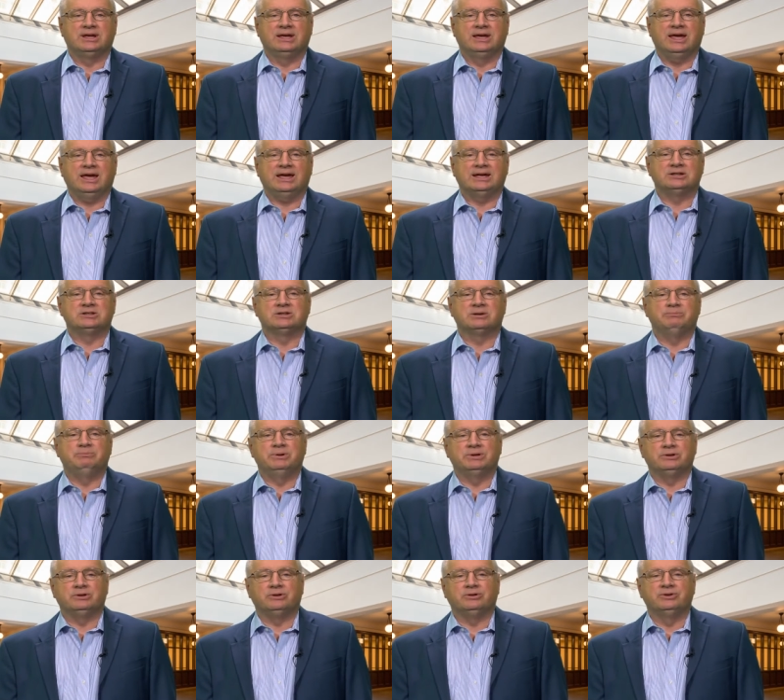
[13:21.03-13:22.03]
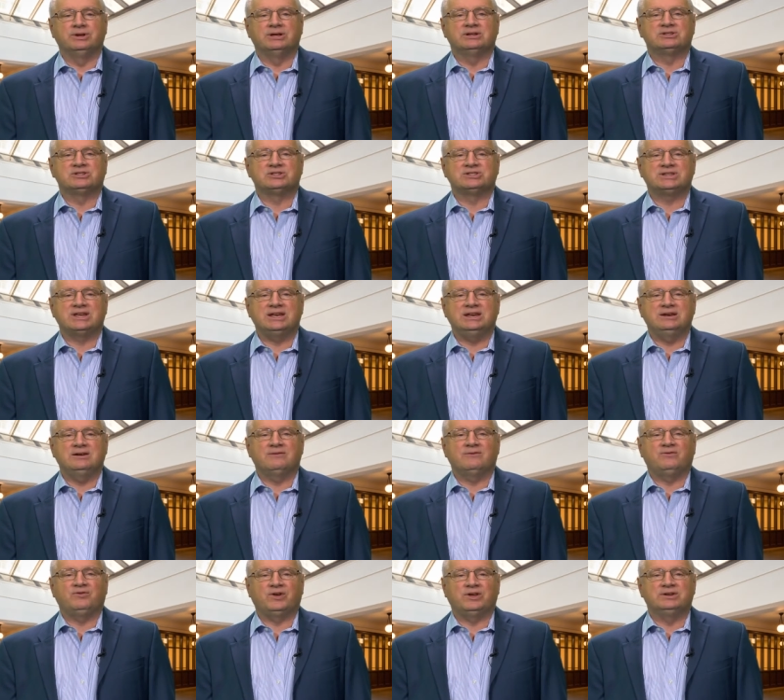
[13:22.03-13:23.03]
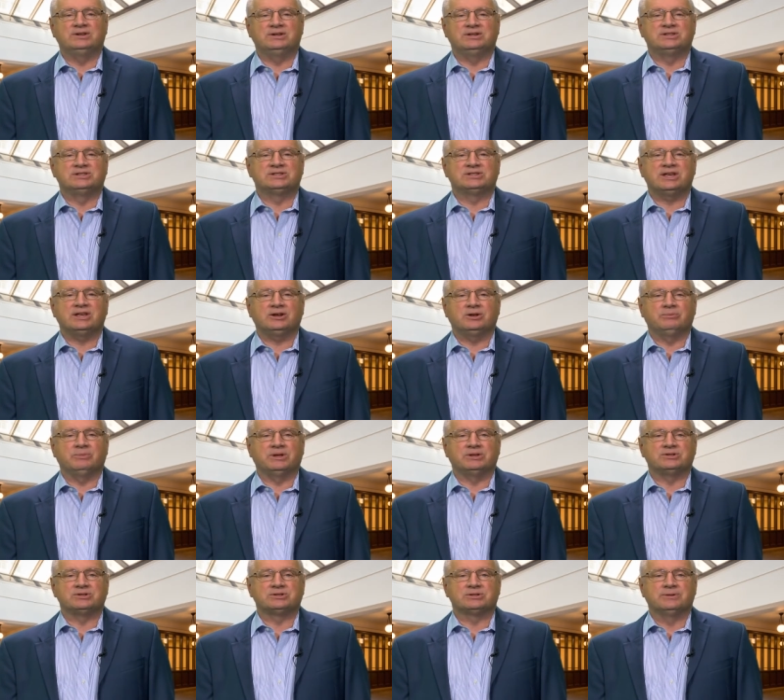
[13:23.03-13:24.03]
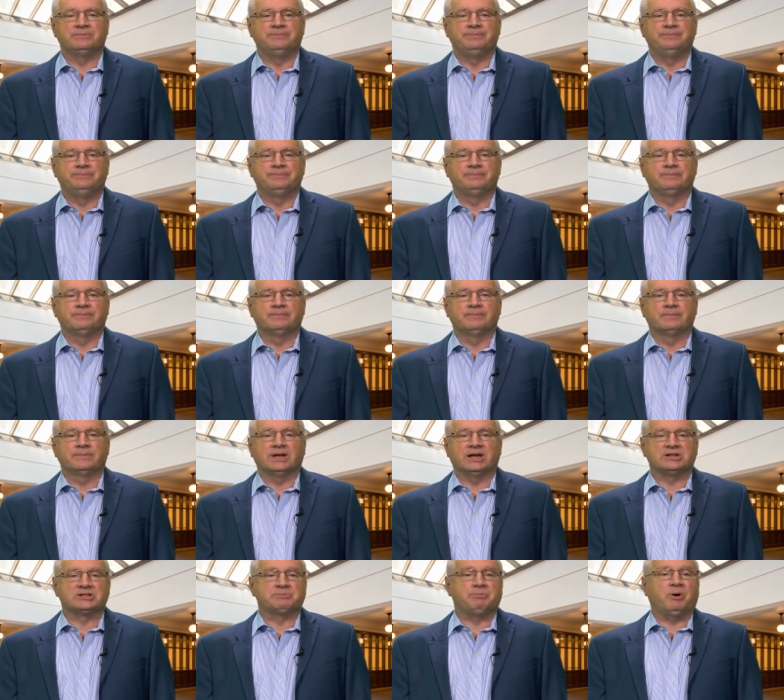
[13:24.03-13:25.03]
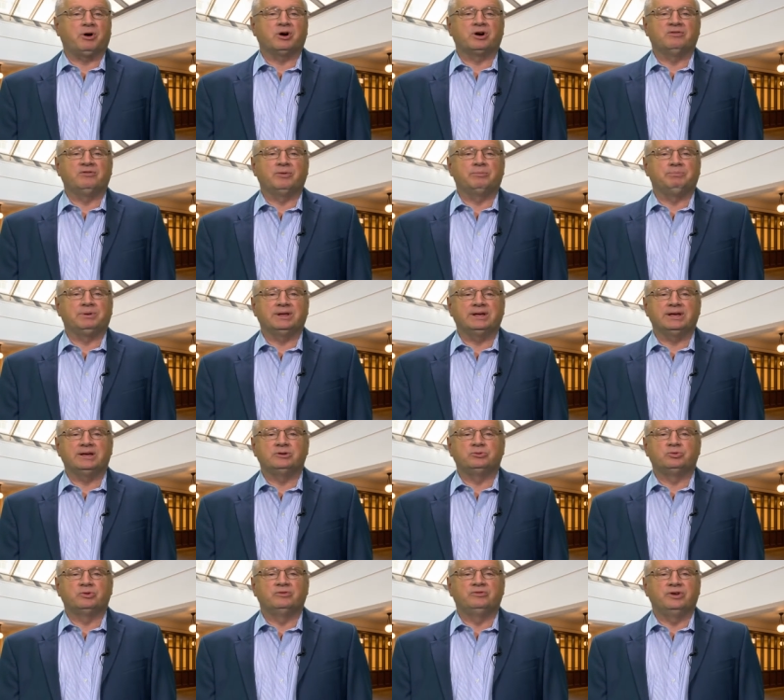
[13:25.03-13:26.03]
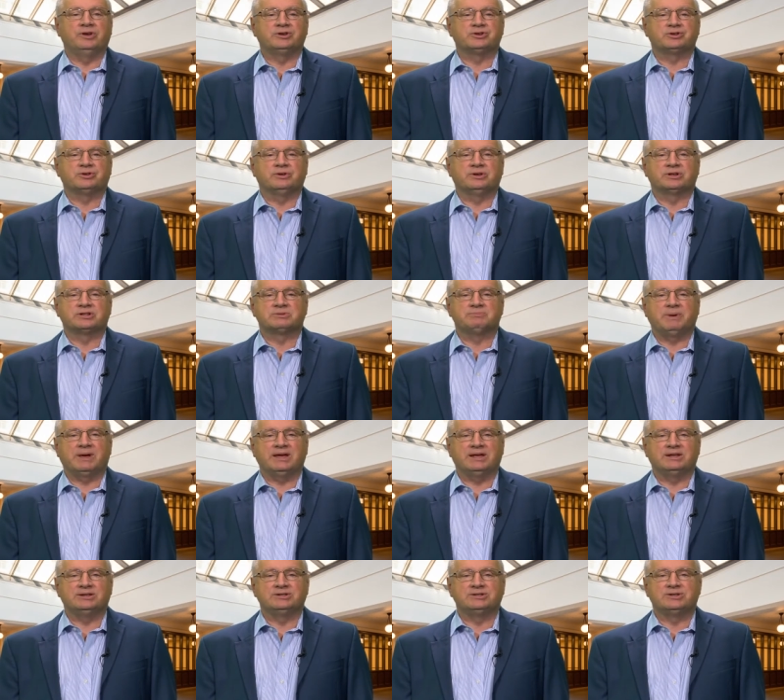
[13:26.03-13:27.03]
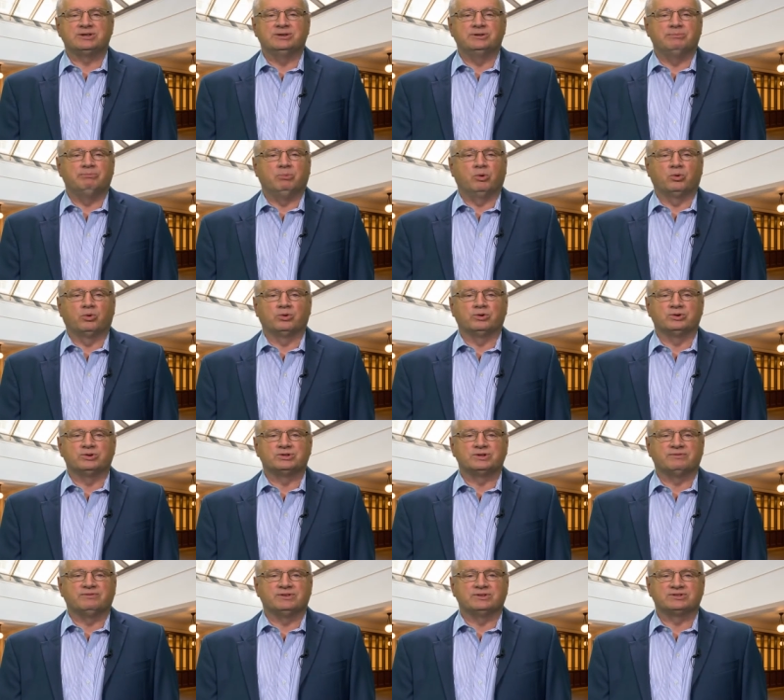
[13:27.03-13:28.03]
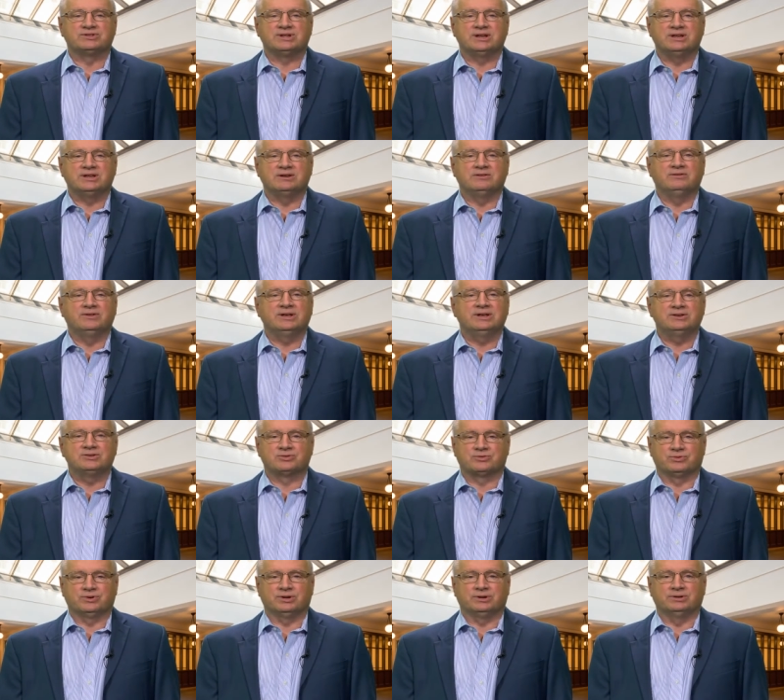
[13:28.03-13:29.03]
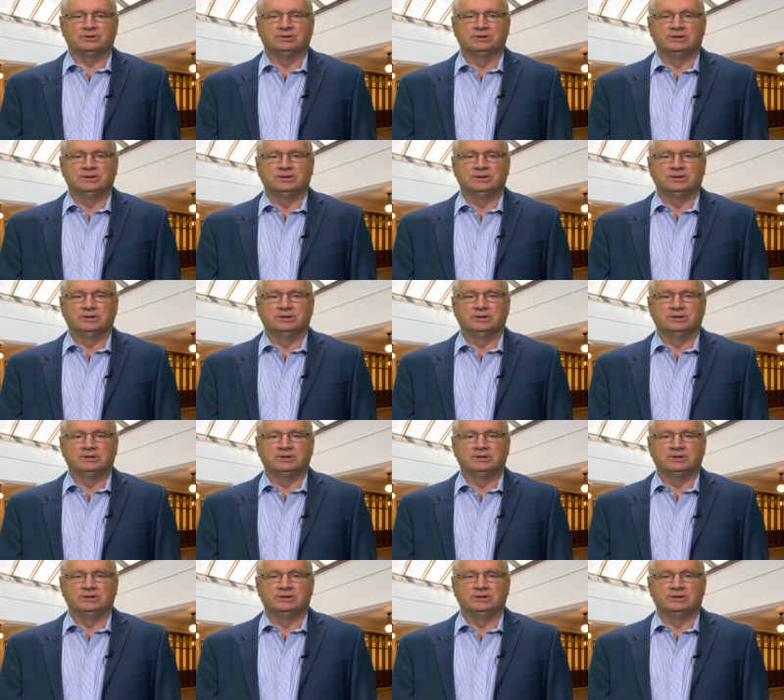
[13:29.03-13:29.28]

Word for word: and to build state-funded settlements as part of a plan to eventually expand the borders of the state of Israel.